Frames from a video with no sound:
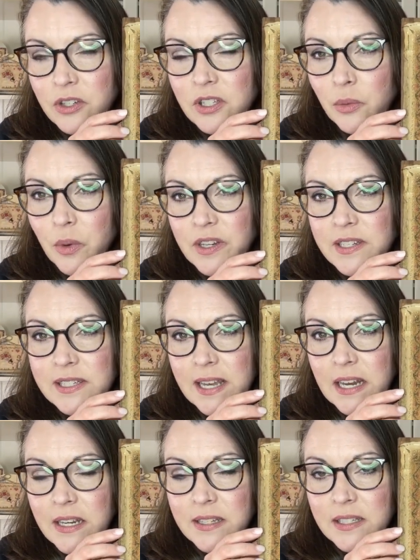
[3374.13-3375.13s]
so we
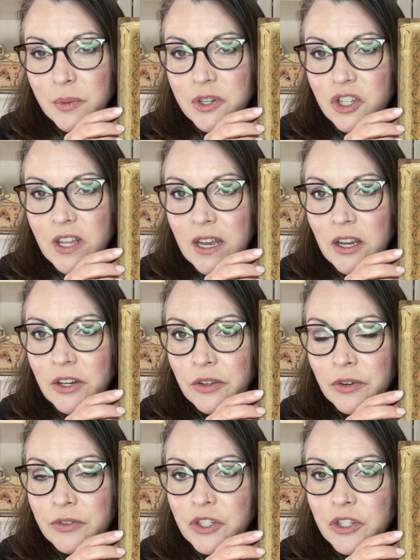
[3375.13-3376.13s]
decided to switch that
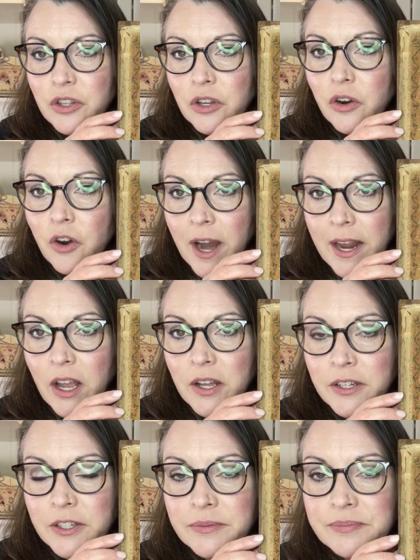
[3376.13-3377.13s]
color to the gray
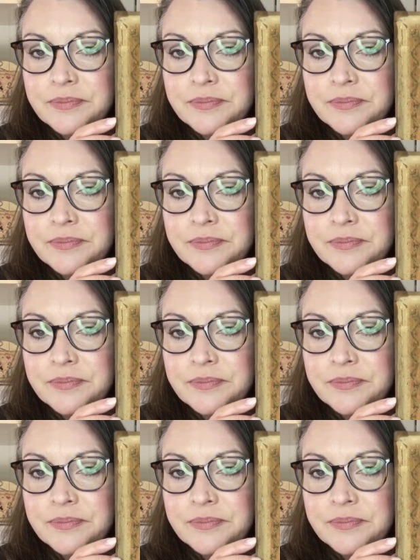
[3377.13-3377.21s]
color.